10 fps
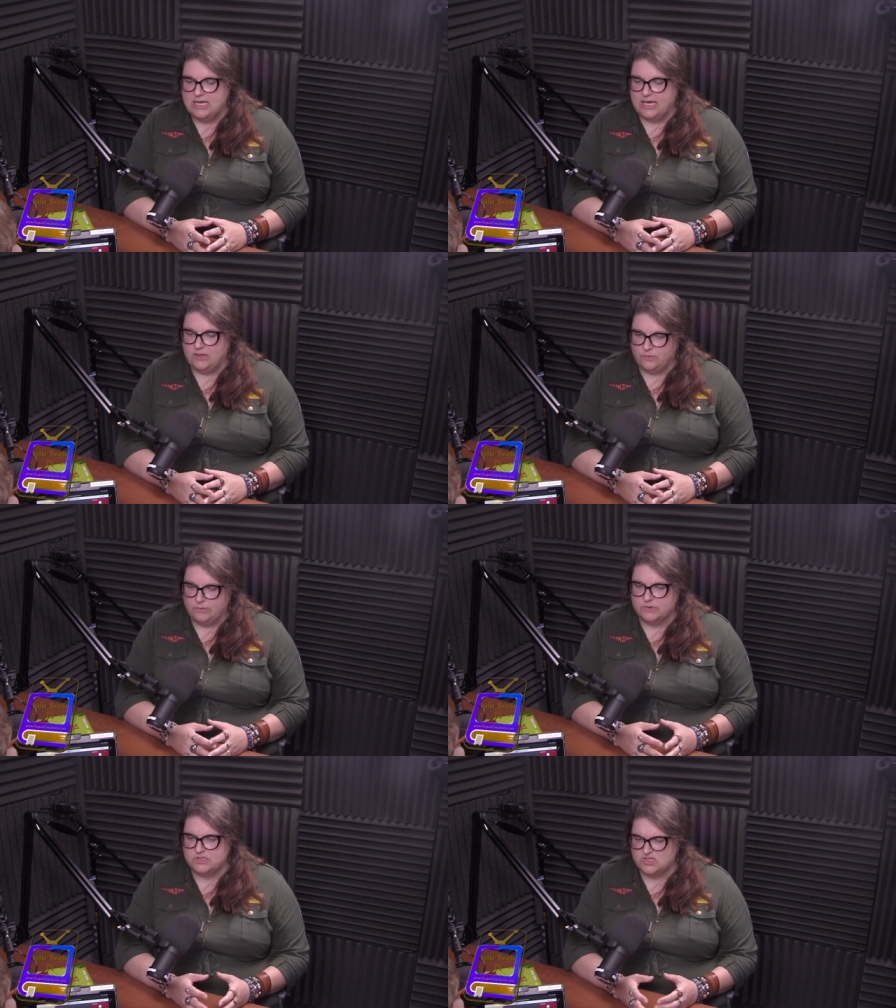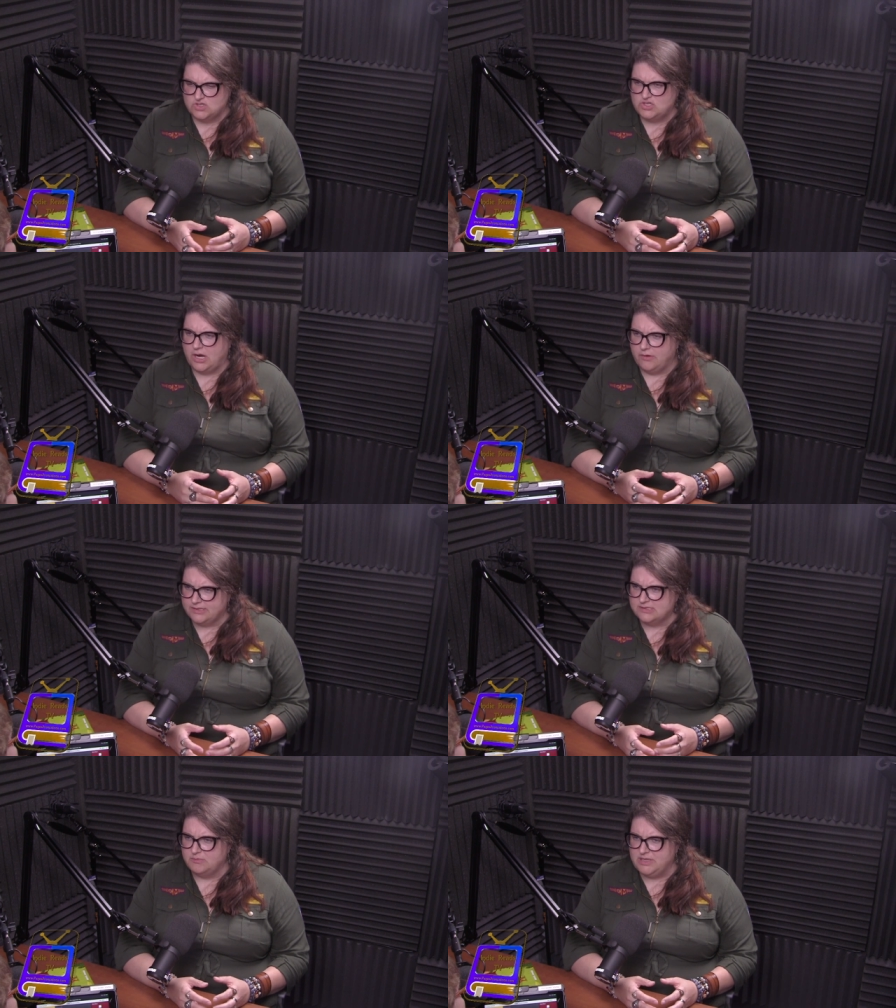and we were just sharing
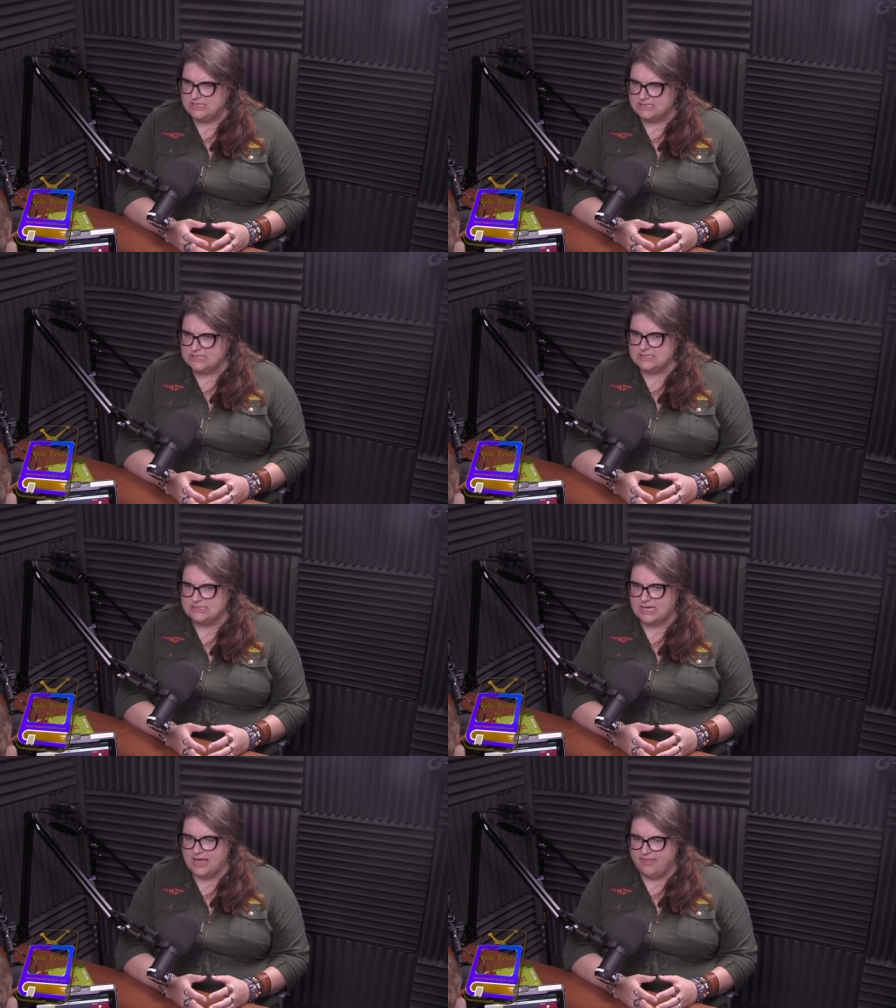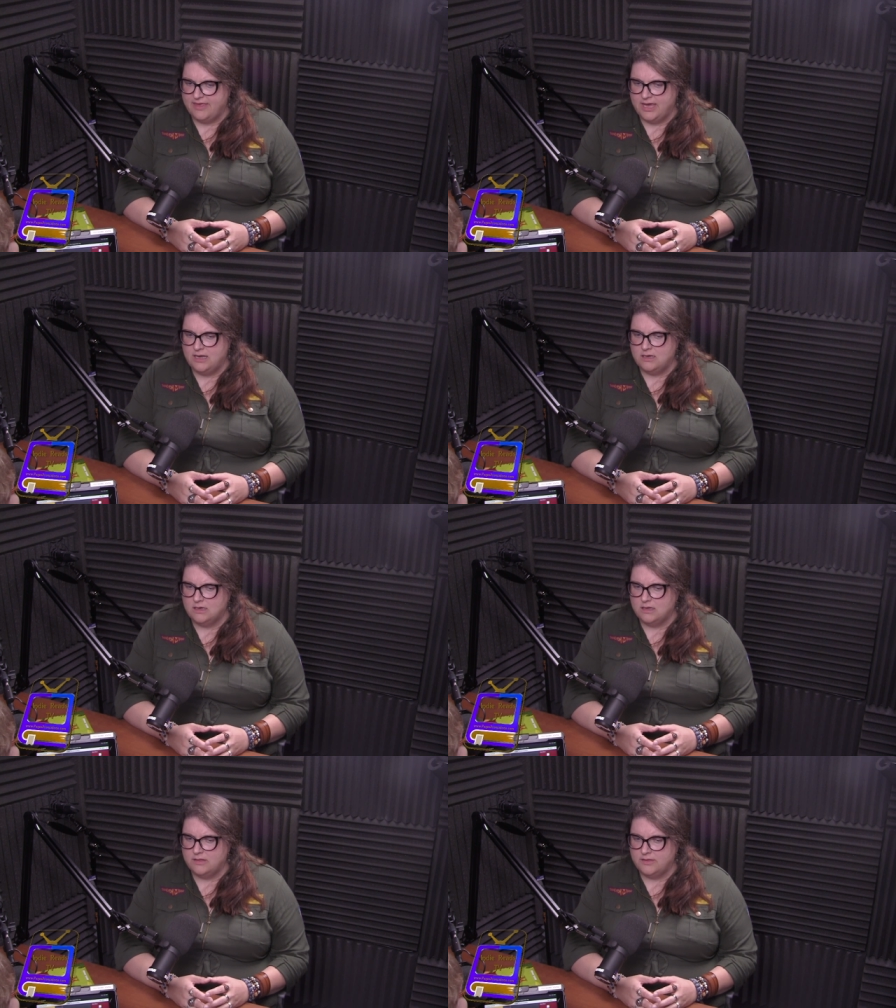some pieces, and then
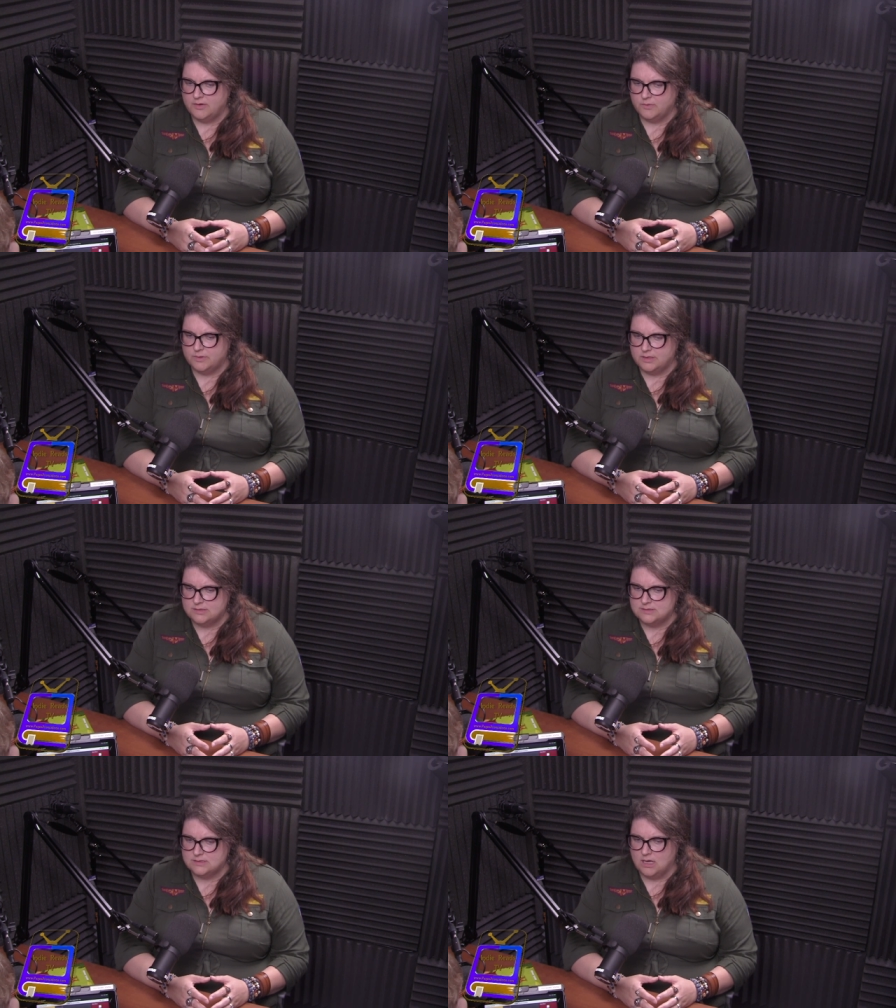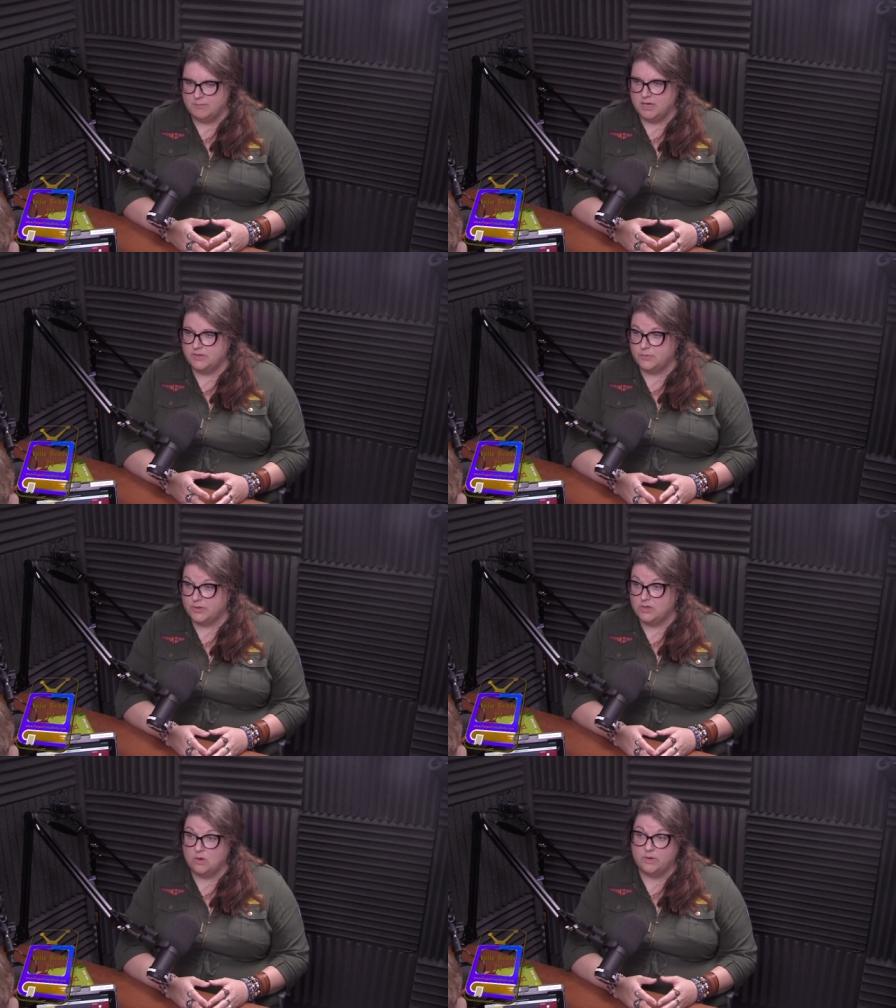there was a month
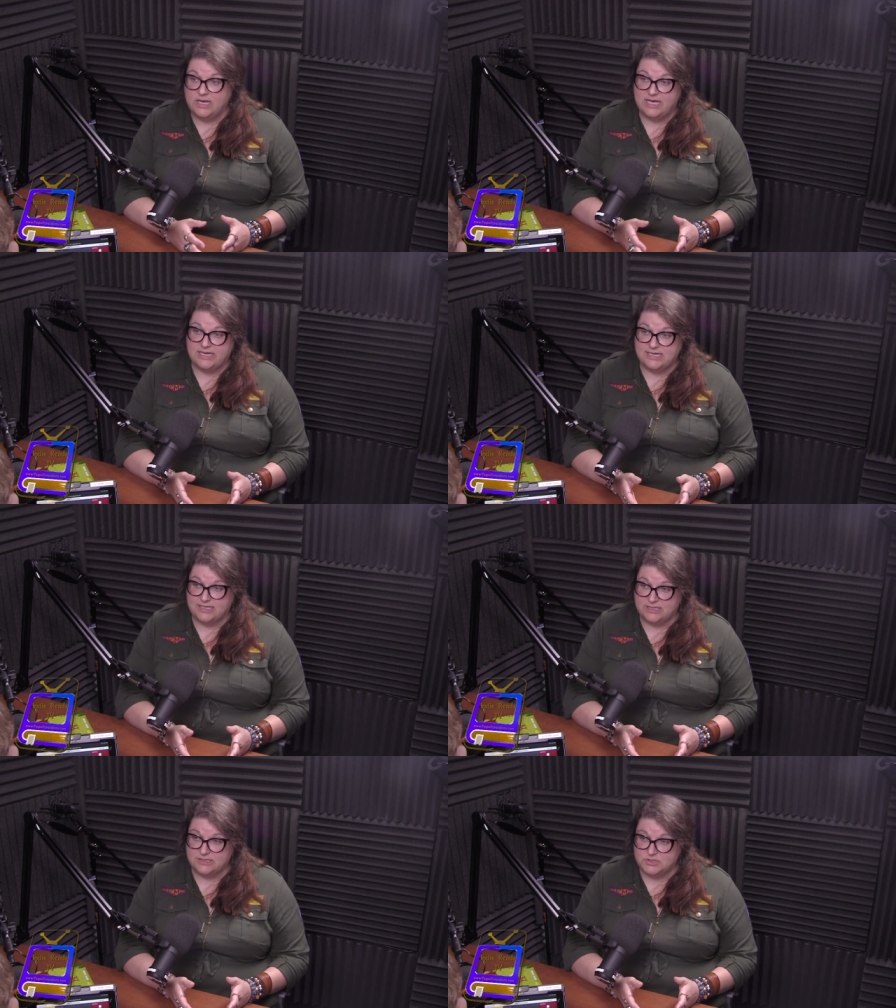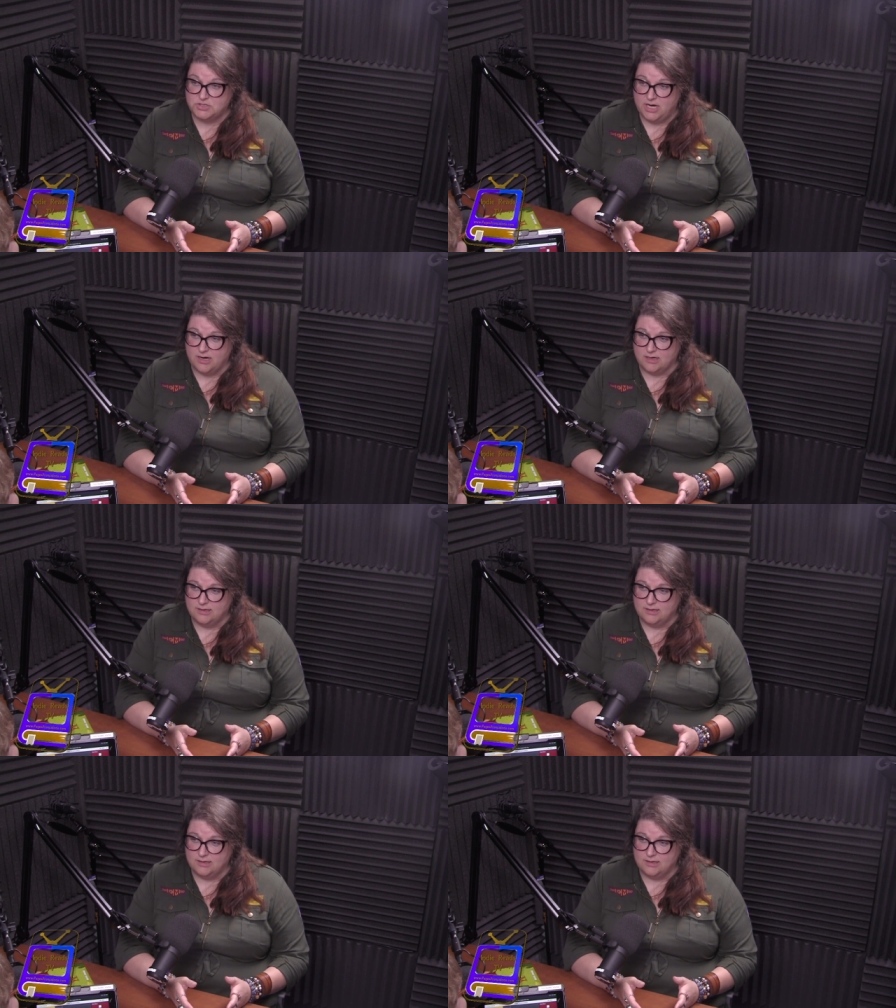where no one had anything to share